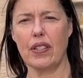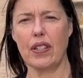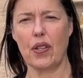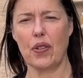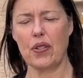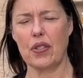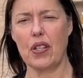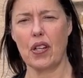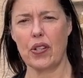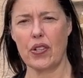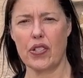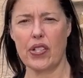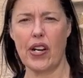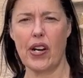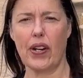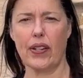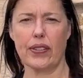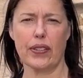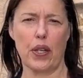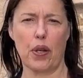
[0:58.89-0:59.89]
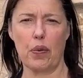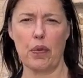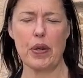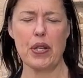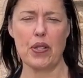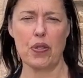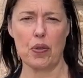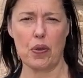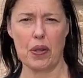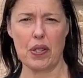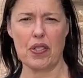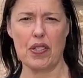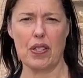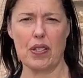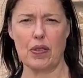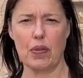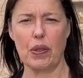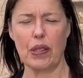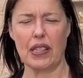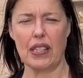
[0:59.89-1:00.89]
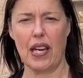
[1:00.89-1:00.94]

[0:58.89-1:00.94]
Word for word: they'll start sharing their resources with